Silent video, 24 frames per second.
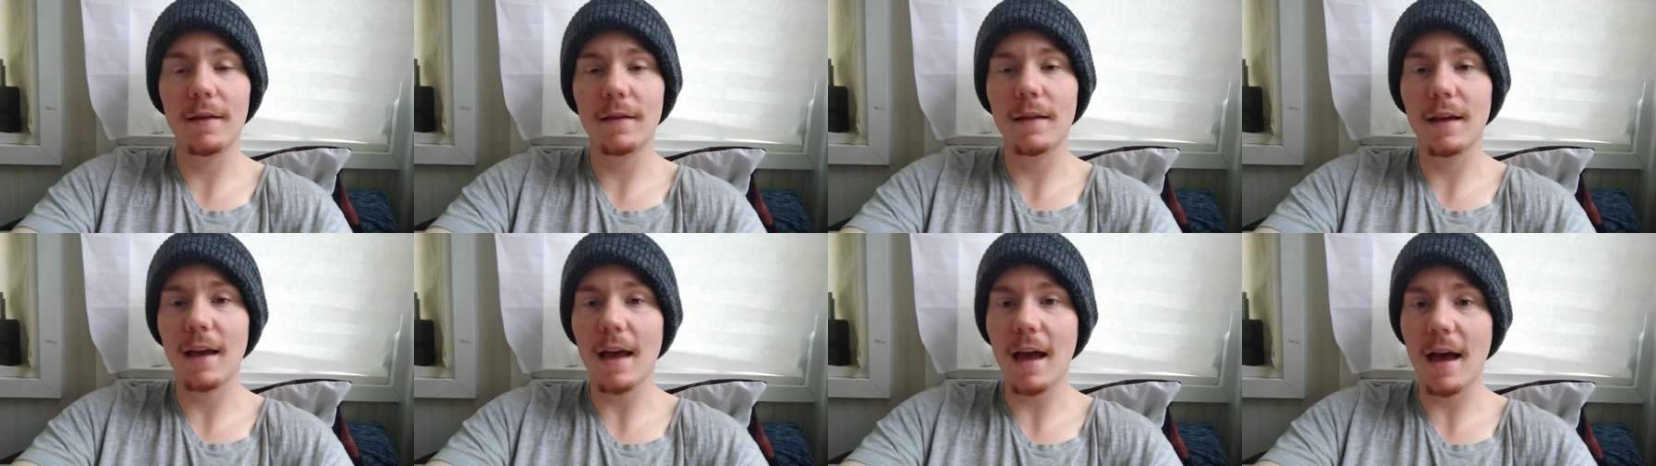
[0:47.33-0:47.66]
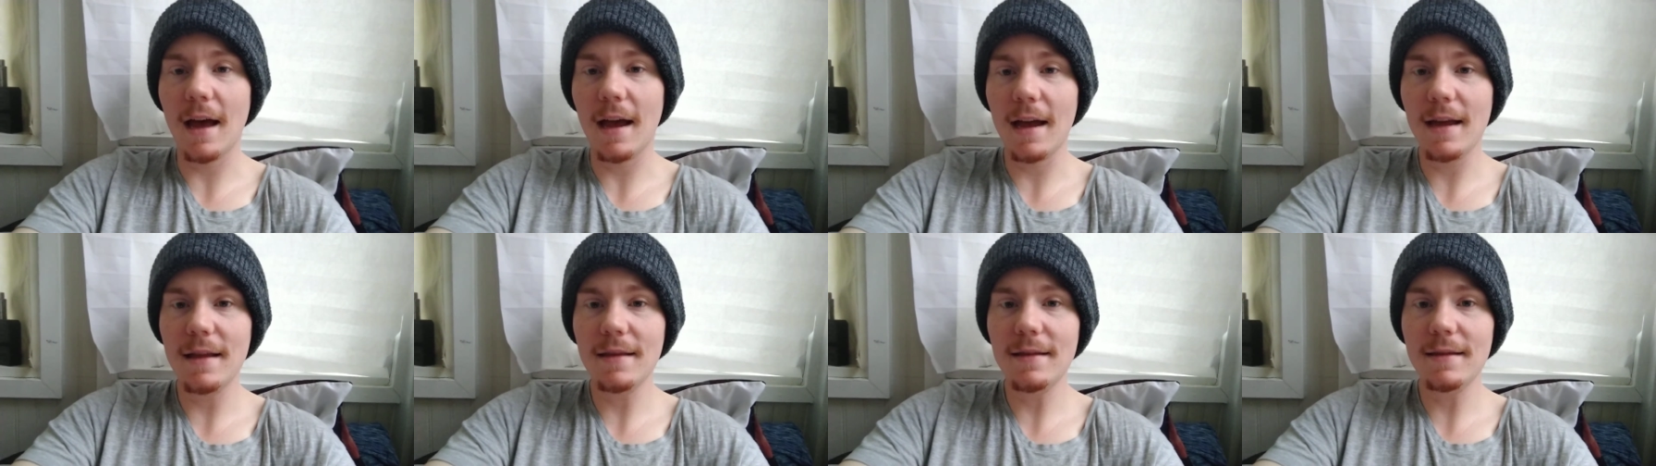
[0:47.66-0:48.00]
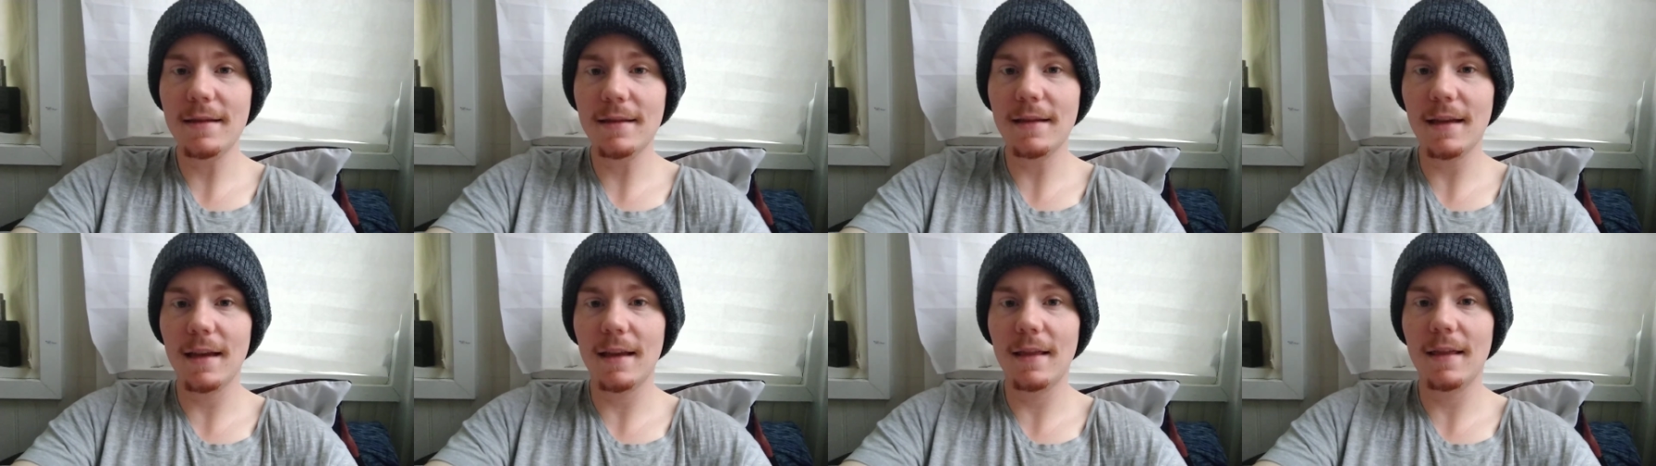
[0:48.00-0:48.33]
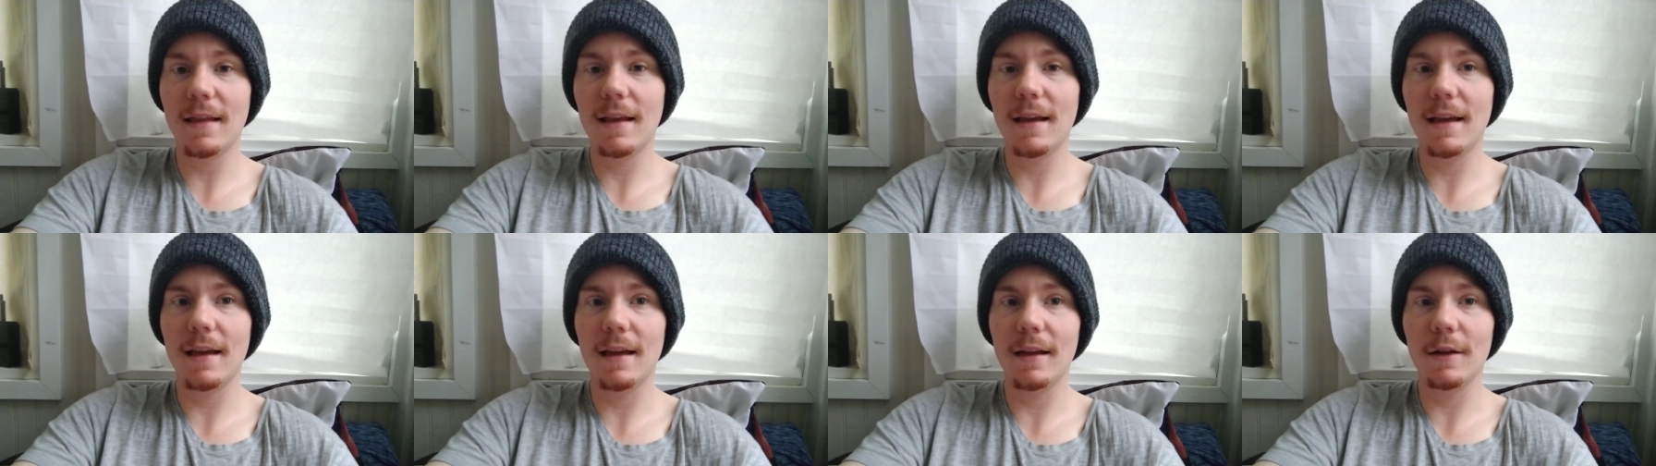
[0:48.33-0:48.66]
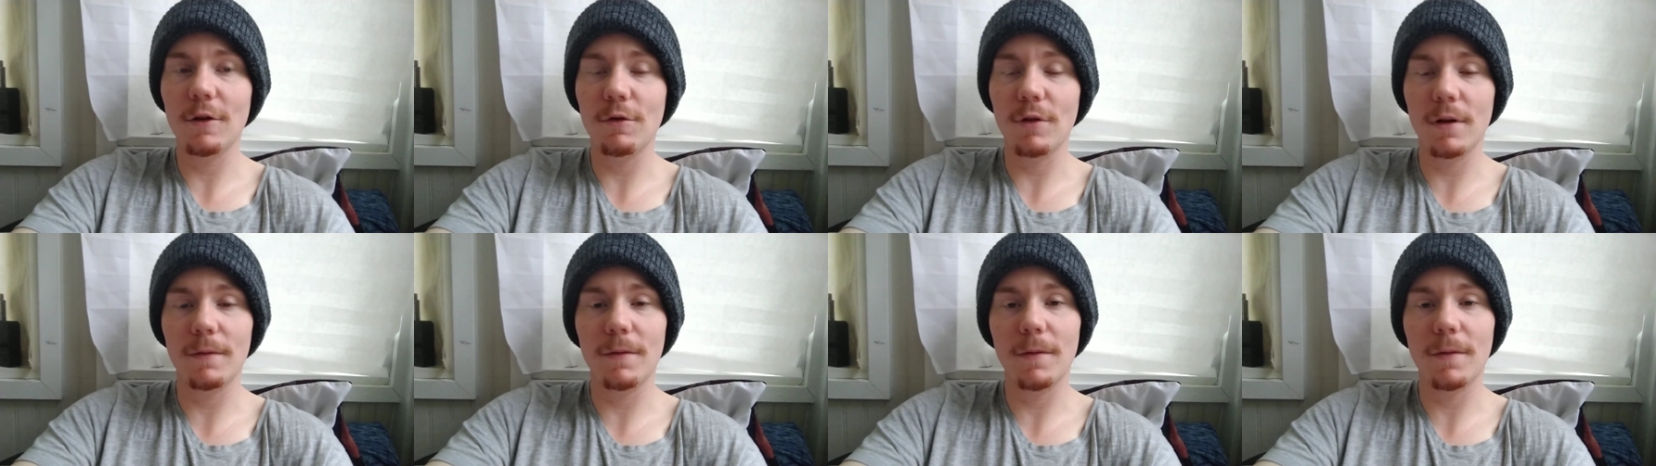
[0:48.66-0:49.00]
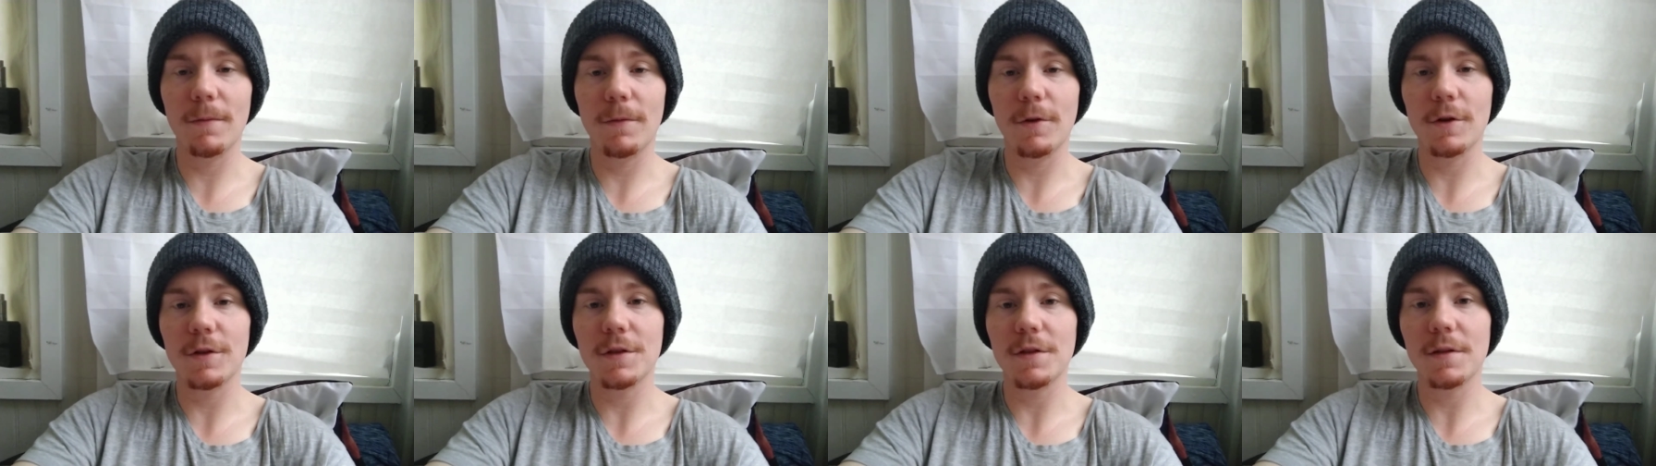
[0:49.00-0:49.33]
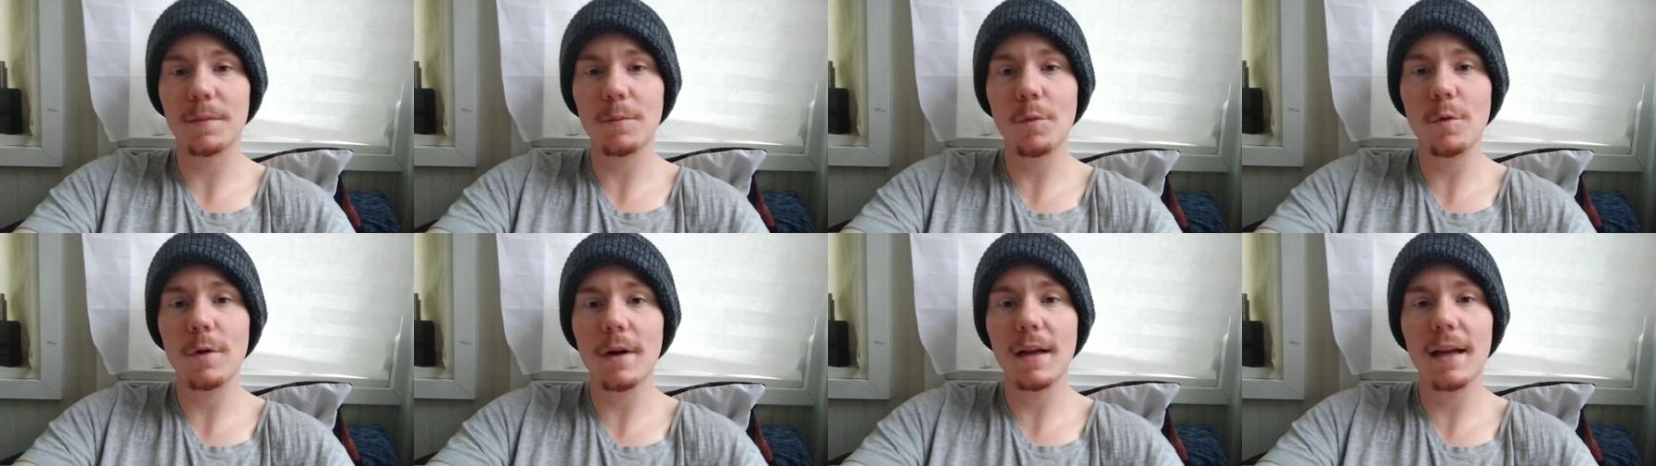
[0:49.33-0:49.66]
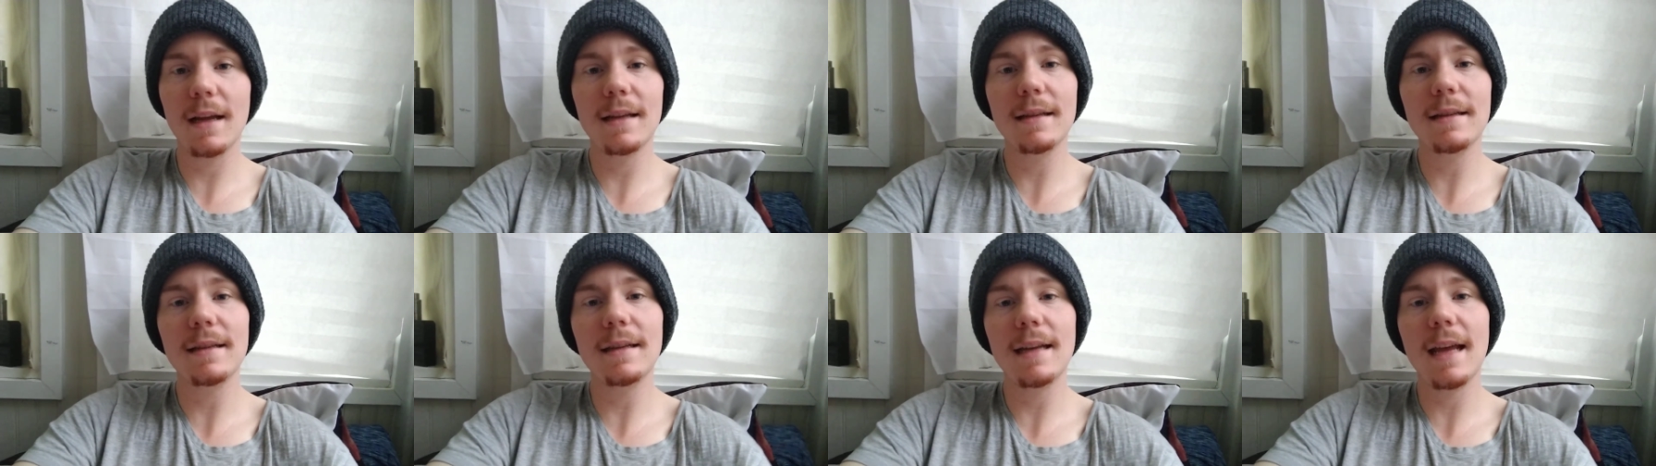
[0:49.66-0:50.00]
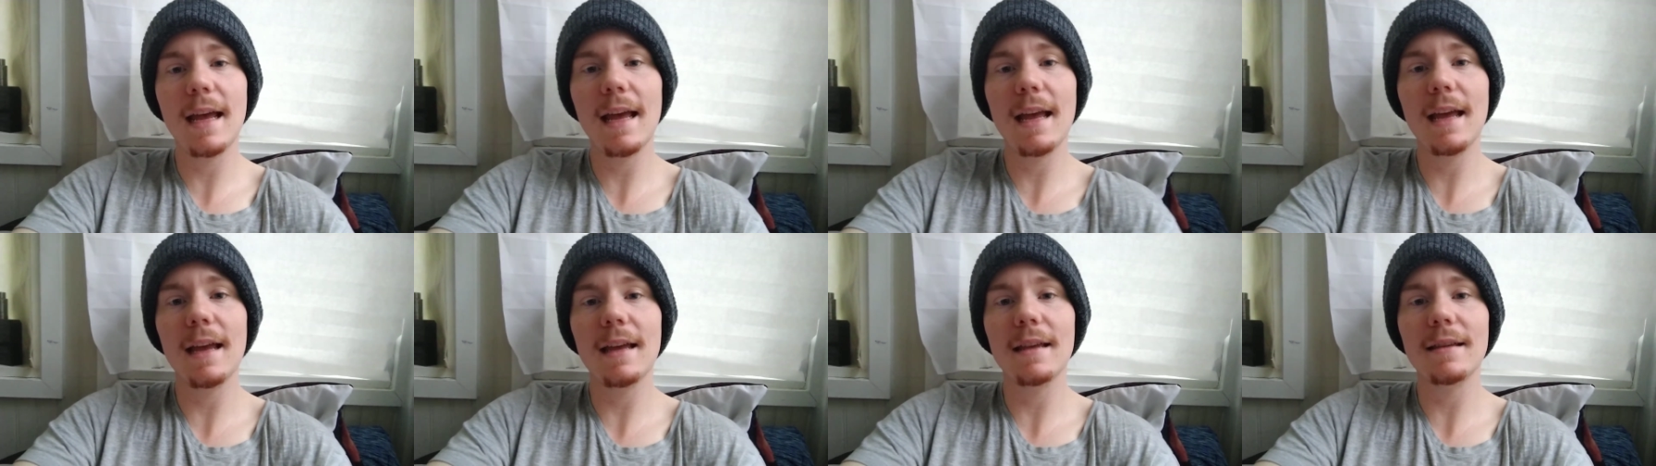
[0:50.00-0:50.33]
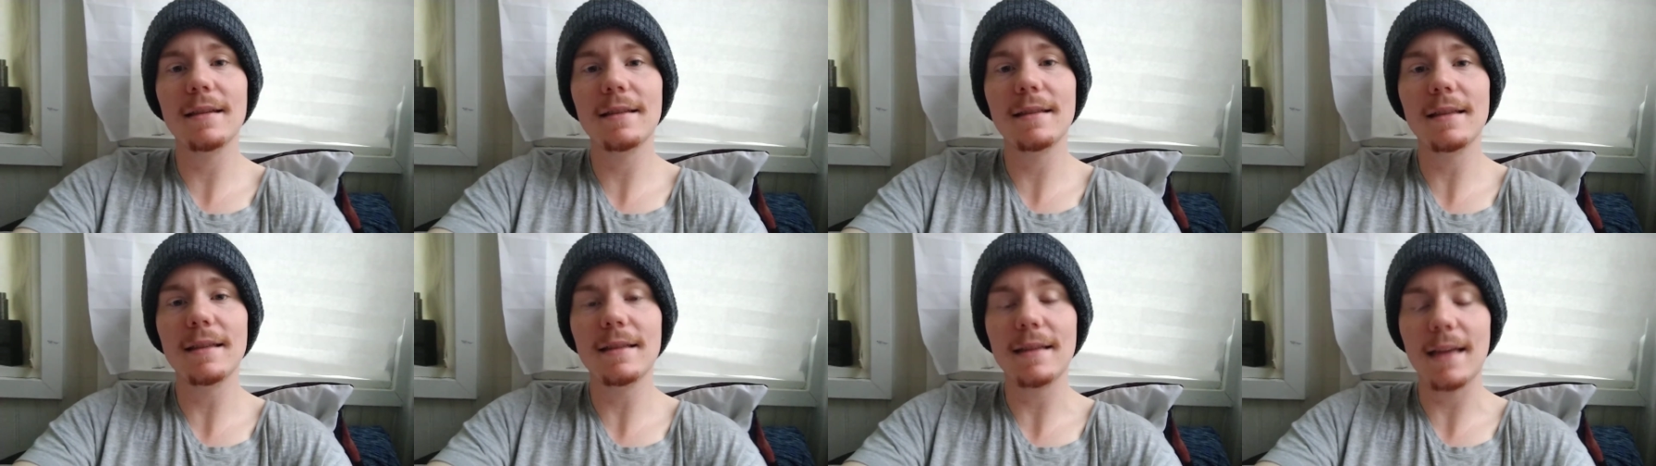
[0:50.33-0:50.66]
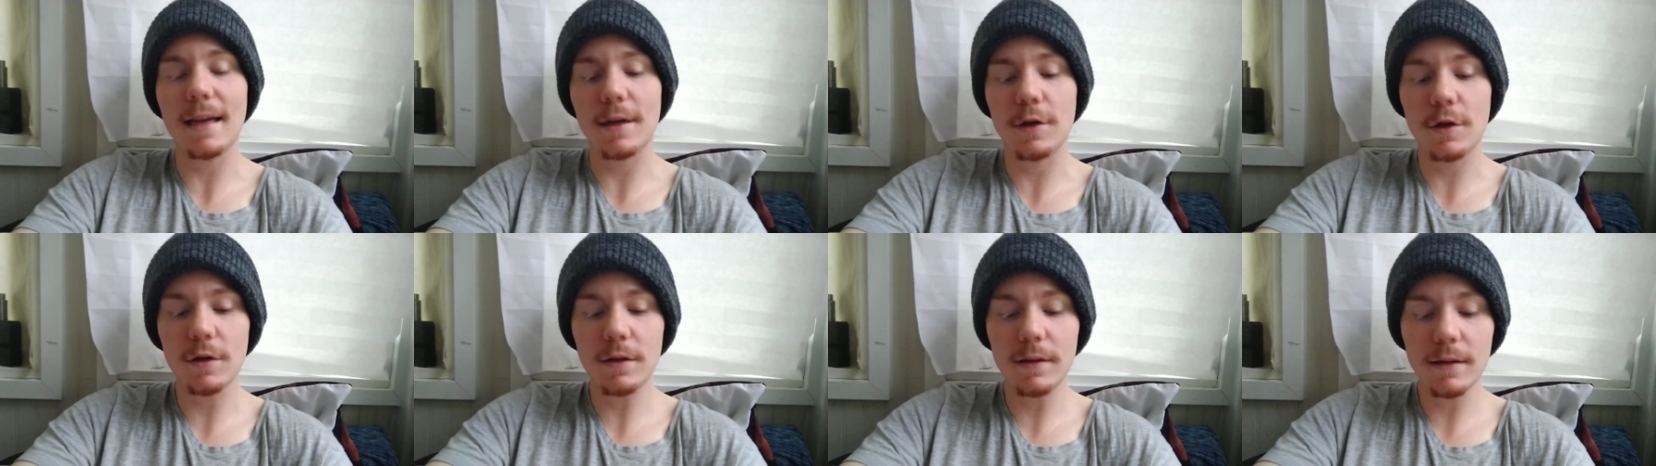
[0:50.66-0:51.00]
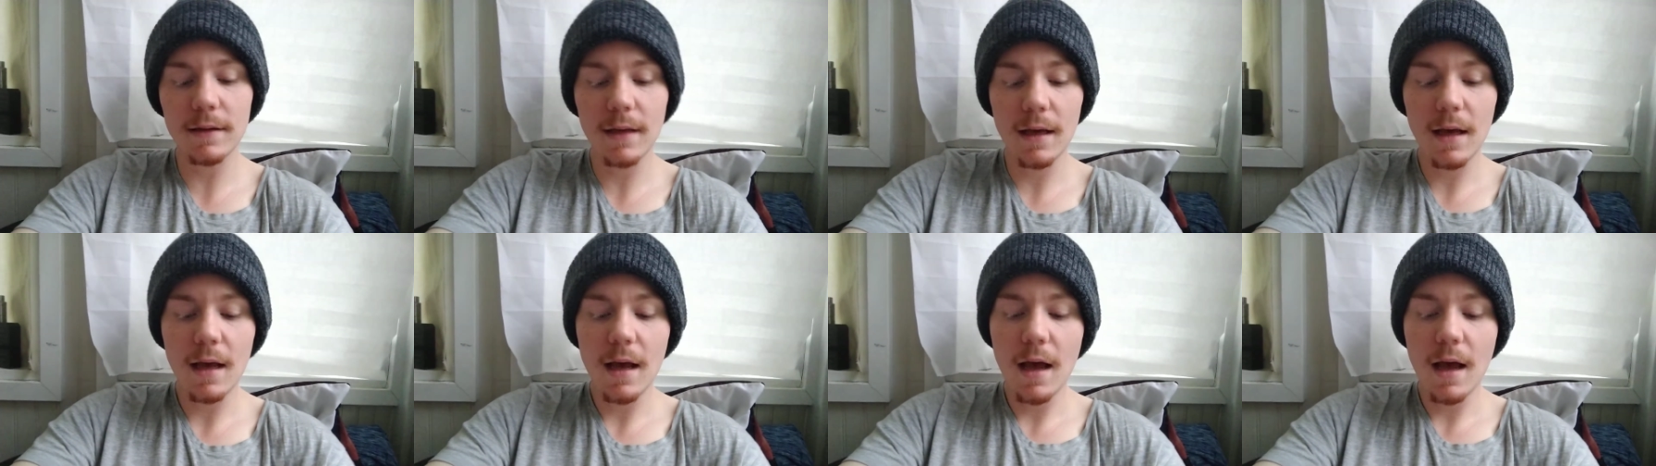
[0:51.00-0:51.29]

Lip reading: the kinds, and then grieving versus mourning, and today is the stages.